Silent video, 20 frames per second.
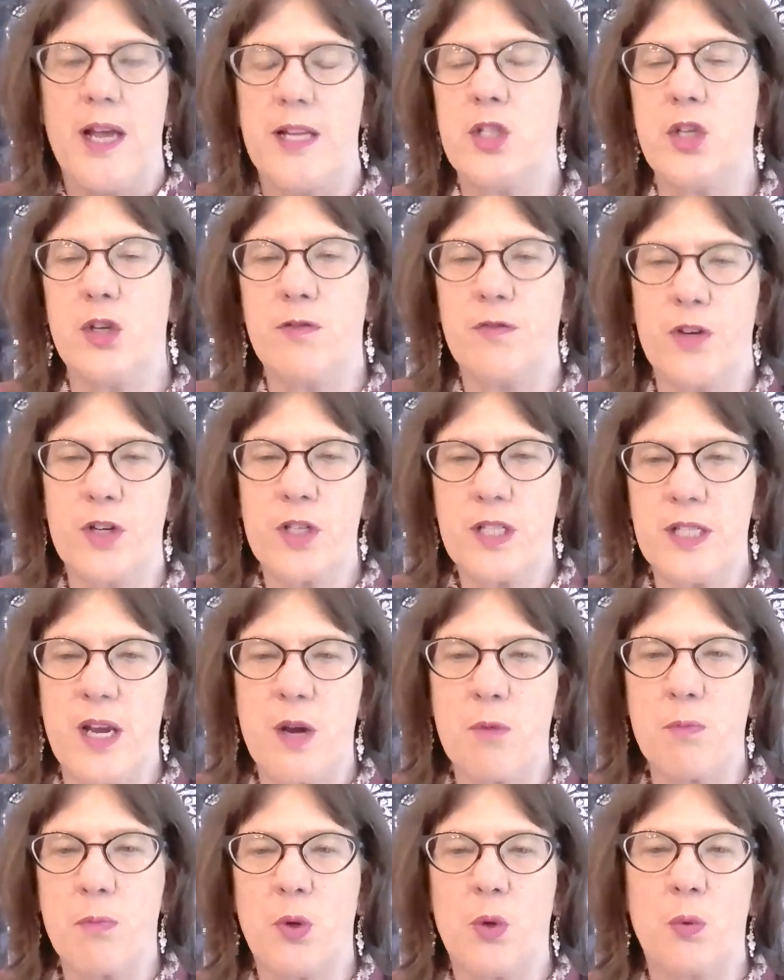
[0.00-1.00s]
And so, for
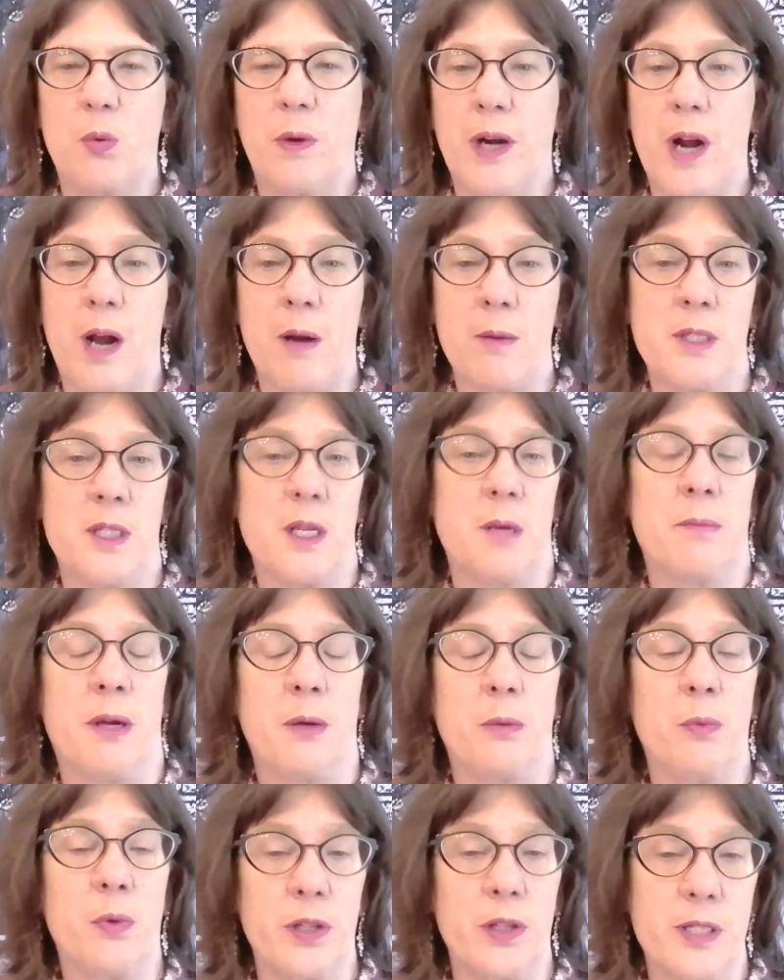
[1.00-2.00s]
example, when I was on
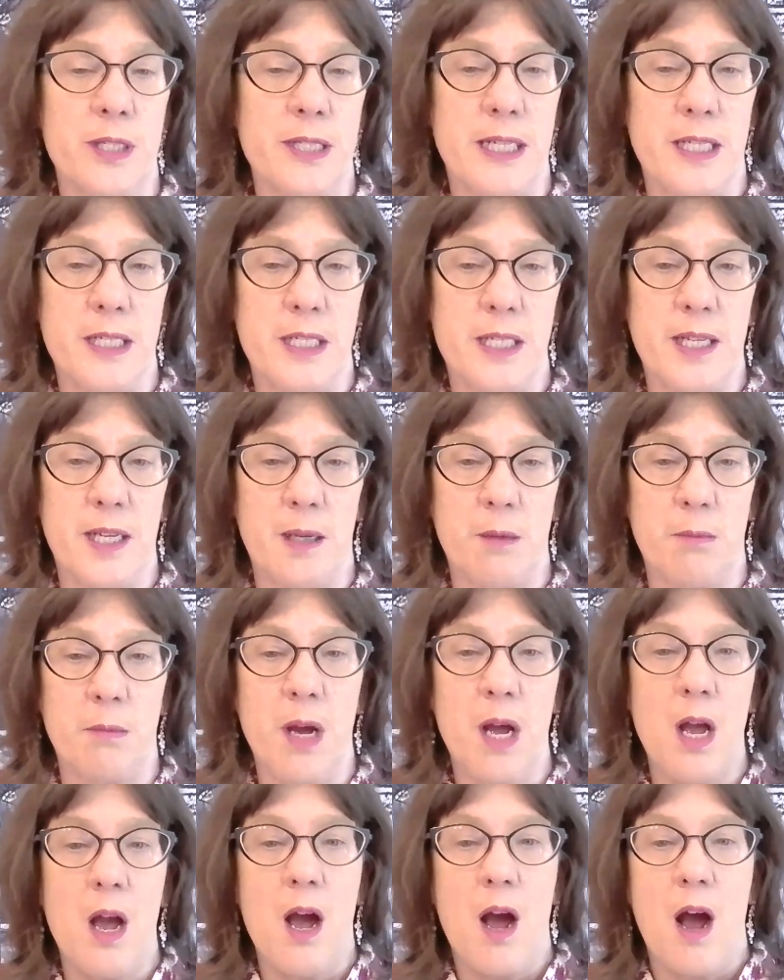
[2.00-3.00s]
my real estate
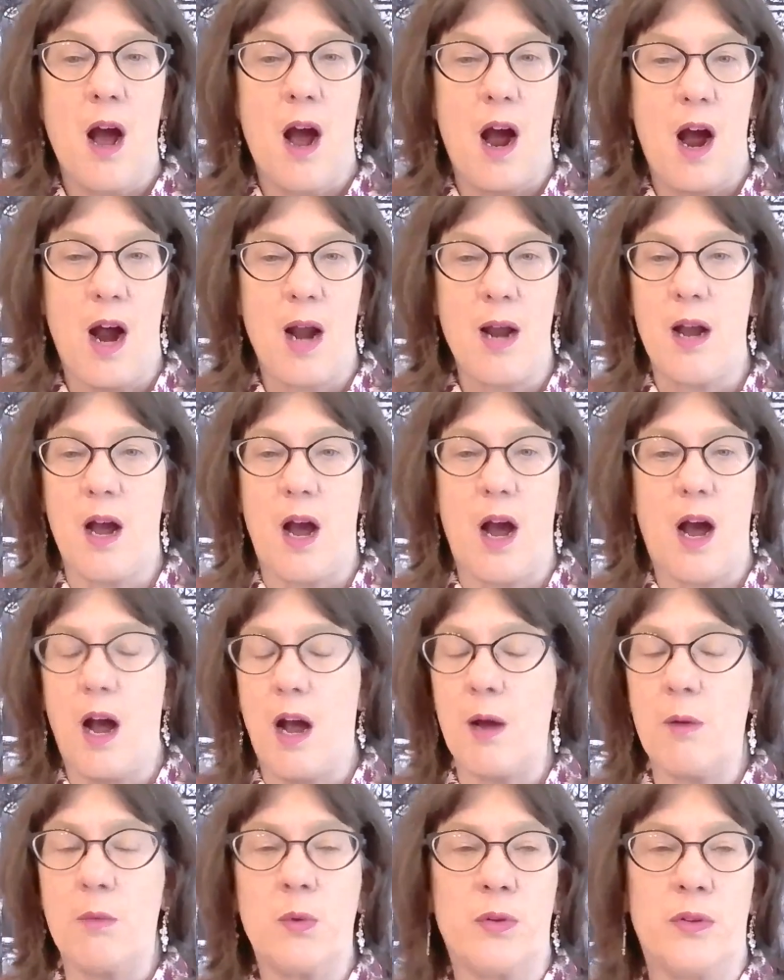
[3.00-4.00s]
team,
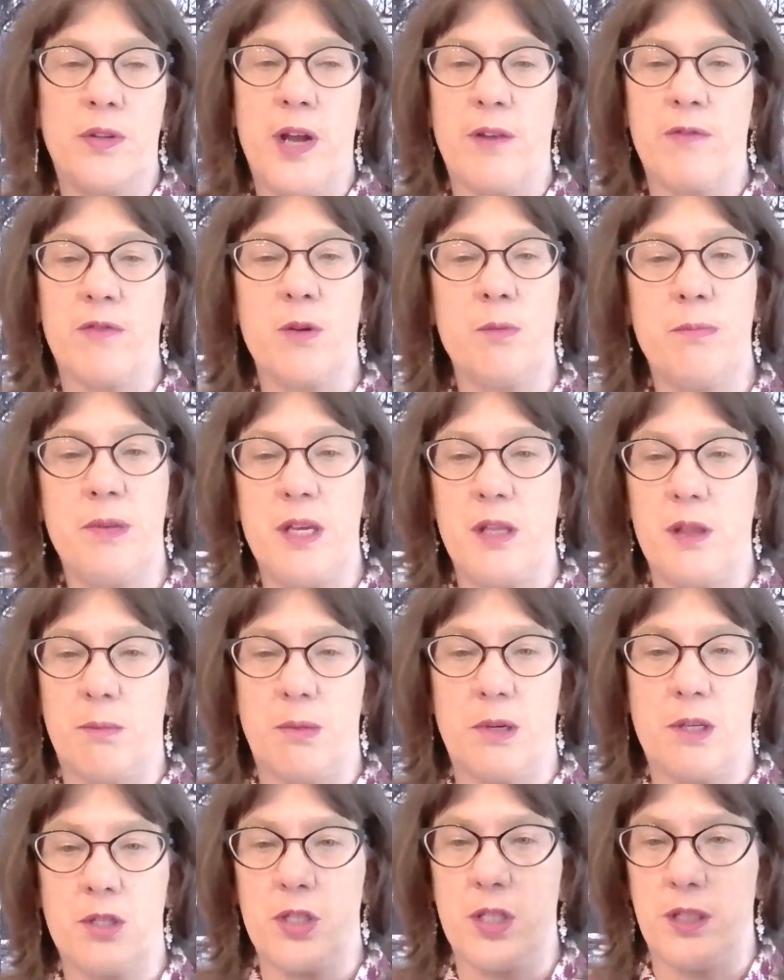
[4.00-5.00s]
I will never be
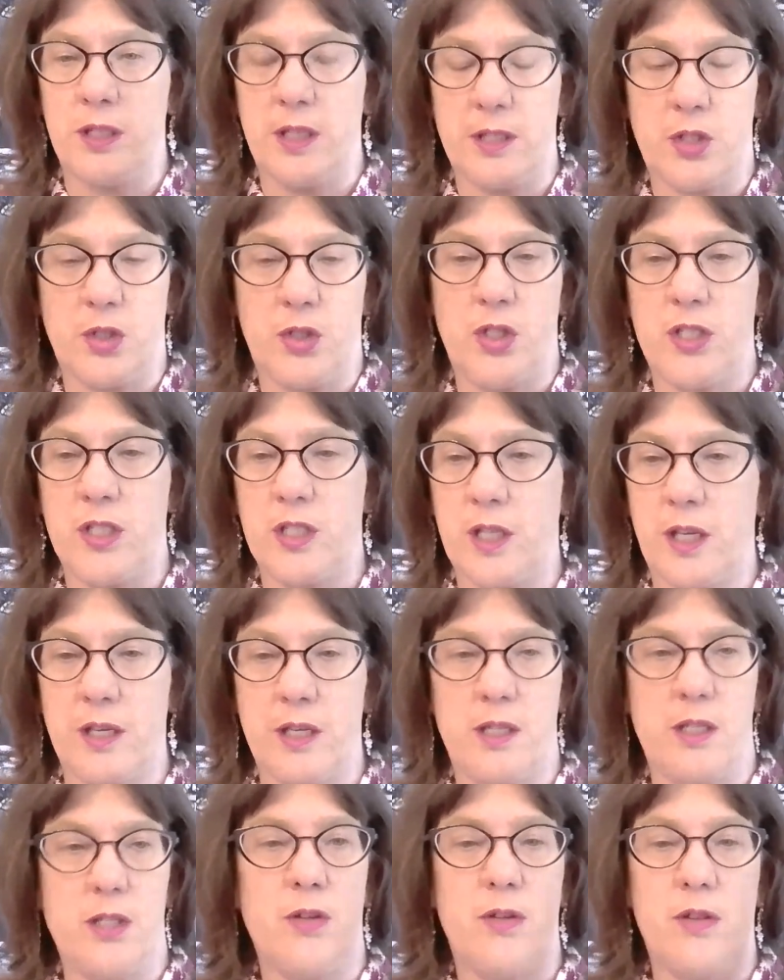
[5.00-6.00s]
the person that's just
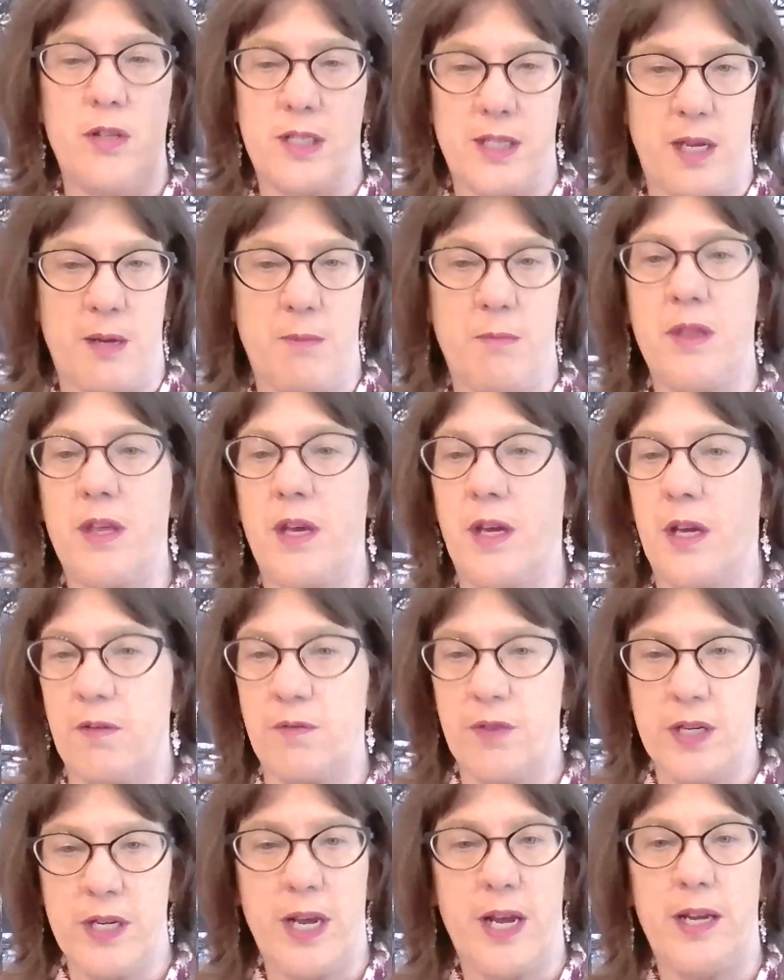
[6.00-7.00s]
going to do the same
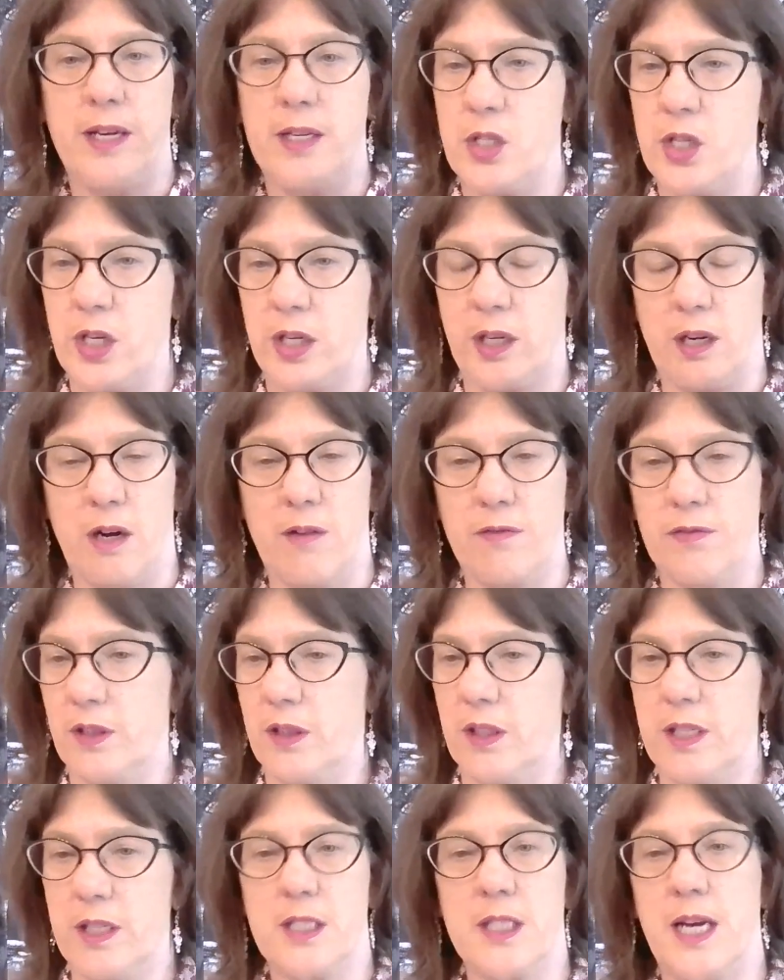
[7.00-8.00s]
thing every day and check it
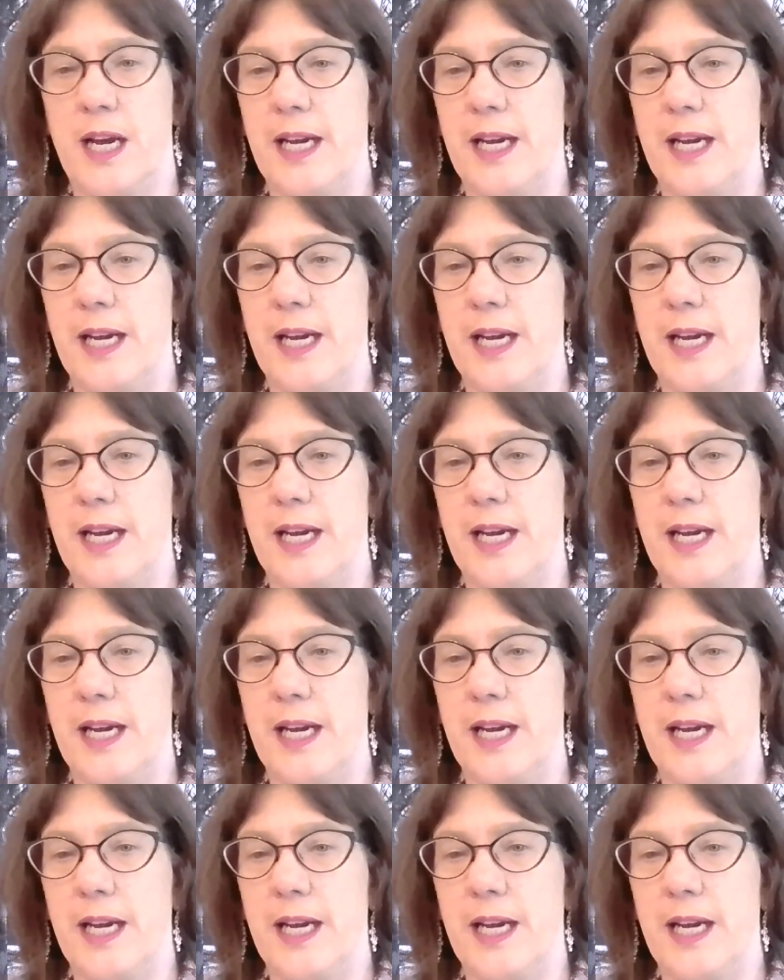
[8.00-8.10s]
off the